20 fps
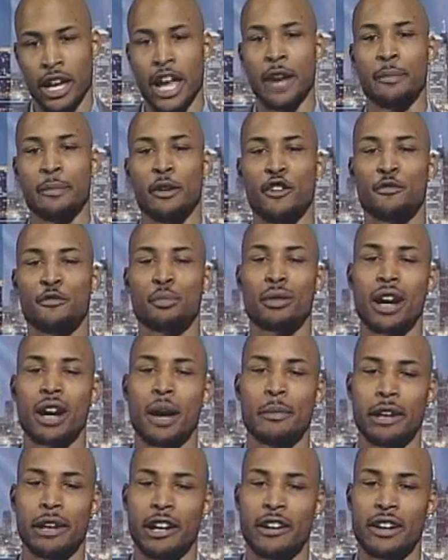in both
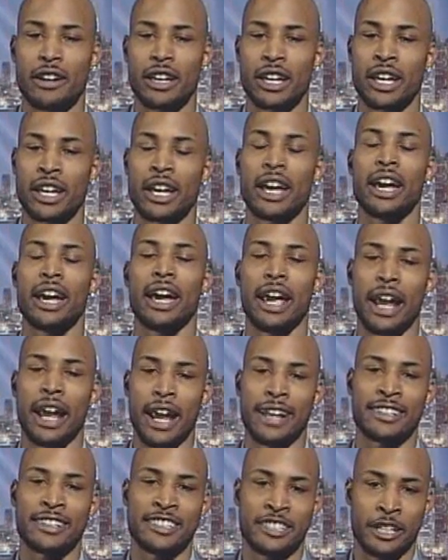primary
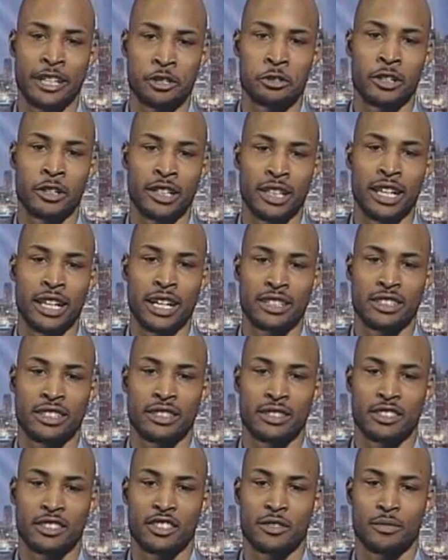and general
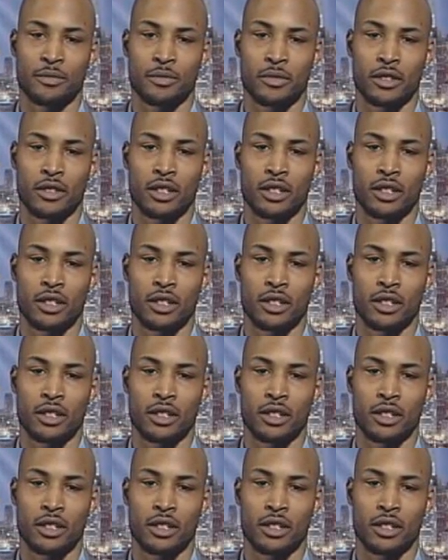elections.